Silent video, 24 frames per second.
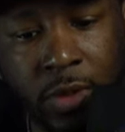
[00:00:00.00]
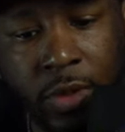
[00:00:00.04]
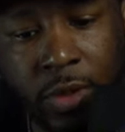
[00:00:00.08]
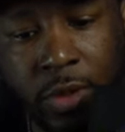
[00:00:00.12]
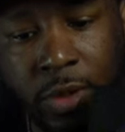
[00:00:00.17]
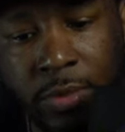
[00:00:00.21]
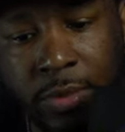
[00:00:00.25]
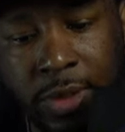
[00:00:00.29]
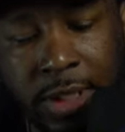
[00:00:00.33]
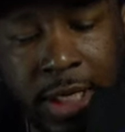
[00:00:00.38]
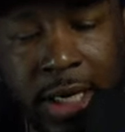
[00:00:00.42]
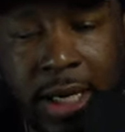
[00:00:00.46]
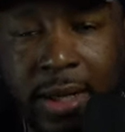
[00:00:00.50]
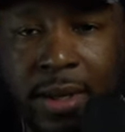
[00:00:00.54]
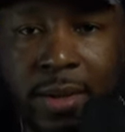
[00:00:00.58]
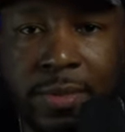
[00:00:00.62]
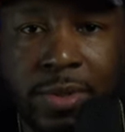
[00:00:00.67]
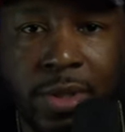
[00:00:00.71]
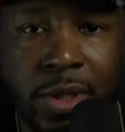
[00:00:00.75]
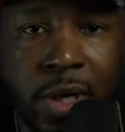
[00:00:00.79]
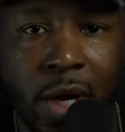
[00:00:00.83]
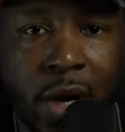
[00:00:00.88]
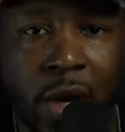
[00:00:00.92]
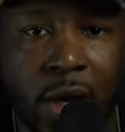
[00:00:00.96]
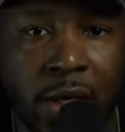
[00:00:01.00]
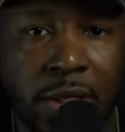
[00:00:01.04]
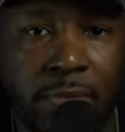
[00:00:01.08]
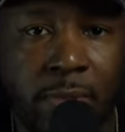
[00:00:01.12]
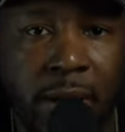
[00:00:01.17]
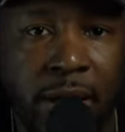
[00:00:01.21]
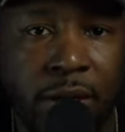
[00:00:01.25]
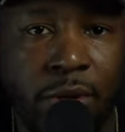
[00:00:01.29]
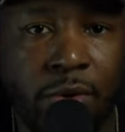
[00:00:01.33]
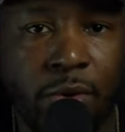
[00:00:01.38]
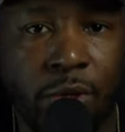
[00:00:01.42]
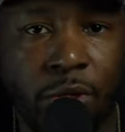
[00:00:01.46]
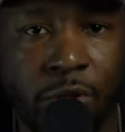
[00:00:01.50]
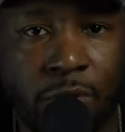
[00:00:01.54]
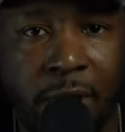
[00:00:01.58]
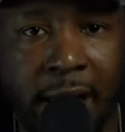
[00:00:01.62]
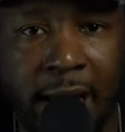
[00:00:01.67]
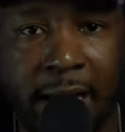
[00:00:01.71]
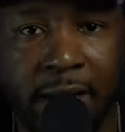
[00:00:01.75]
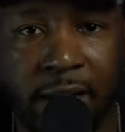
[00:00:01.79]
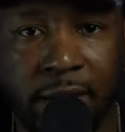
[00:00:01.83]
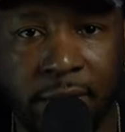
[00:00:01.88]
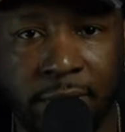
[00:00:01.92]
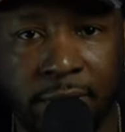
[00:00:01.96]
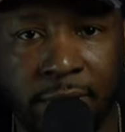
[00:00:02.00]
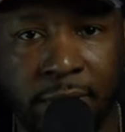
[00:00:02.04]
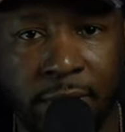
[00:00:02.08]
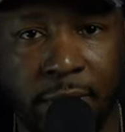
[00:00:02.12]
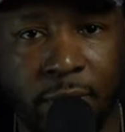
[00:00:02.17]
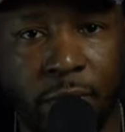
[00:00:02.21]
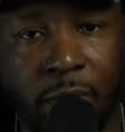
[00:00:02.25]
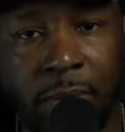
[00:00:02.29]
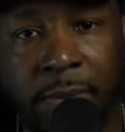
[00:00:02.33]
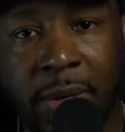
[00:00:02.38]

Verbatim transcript: You know what I'm saying? Them scars make you attractive.